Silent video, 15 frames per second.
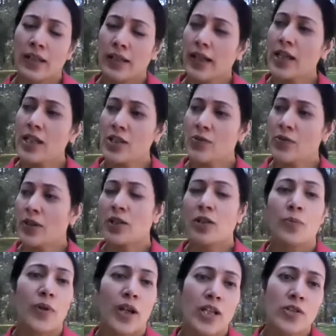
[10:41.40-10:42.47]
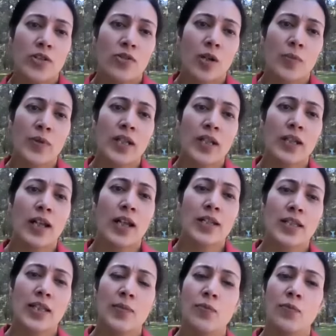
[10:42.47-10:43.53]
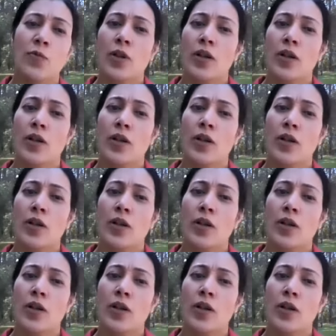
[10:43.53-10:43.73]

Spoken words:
And then again, do another brainstorming and ask them